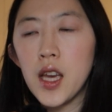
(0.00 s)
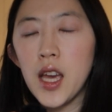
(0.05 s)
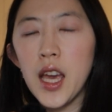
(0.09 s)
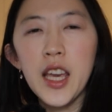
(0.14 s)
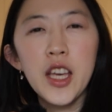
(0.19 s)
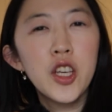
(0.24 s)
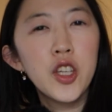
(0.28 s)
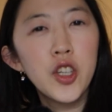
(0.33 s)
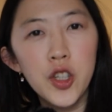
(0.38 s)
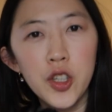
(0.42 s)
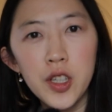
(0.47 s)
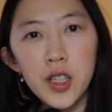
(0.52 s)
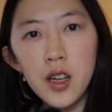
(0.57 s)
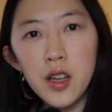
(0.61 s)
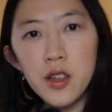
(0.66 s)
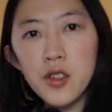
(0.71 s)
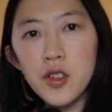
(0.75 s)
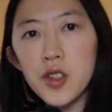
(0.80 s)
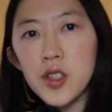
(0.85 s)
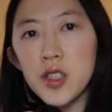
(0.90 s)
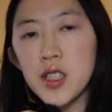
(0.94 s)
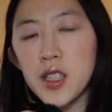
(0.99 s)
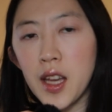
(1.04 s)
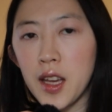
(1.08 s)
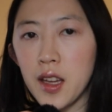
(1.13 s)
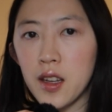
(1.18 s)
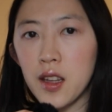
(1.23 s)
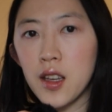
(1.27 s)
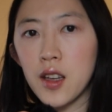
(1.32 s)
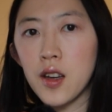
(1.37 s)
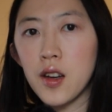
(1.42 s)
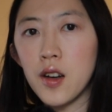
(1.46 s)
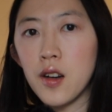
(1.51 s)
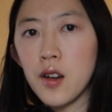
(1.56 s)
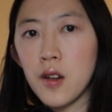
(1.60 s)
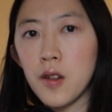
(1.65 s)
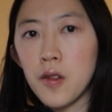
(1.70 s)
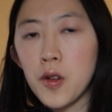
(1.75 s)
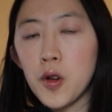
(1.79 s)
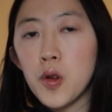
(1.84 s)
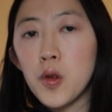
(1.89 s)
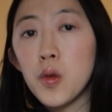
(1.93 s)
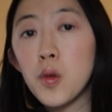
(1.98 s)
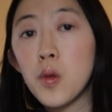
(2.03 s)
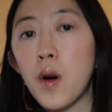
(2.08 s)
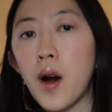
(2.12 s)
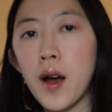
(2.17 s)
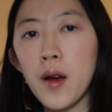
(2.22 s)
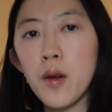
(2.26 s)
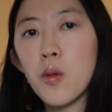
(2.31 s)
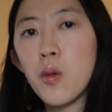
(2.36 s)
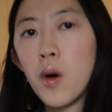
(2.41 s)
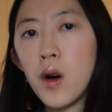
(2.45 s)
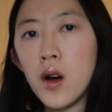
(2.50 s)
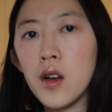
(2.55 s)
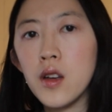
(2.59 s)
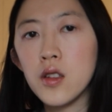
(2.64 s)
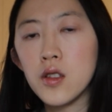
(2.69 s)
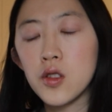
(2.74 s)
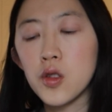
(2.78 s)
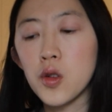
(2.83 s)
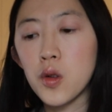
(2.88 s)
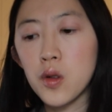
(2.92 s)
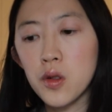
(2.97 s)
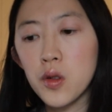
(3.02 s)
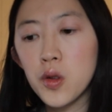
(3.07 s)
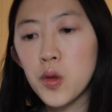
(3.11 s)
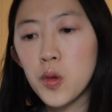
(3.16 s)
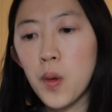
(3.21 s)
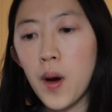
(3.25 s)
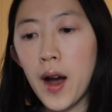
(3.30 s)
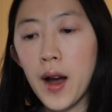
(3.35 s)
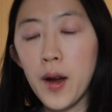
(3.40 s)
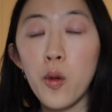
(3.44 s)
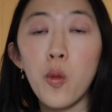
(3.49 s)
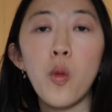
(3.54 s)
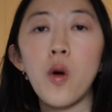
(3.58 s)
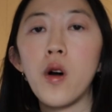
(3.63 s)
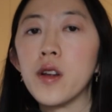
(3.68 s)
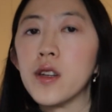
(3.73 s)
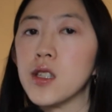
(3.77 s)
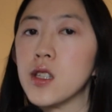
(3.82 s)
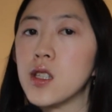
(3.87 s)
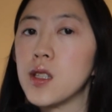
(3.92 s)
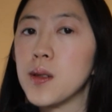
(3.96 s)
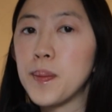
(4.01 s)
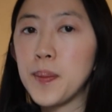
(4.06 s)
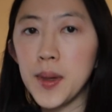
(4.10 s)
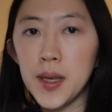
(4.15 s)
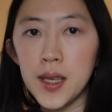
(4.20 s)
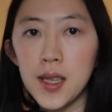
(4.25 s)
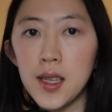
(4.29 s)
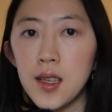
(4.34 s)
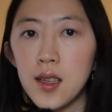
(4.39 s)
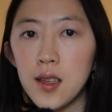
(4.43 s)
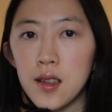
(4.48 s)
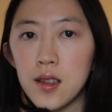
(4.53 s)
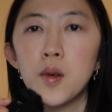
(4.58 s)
a good understanding of who I was or who I wanted to be.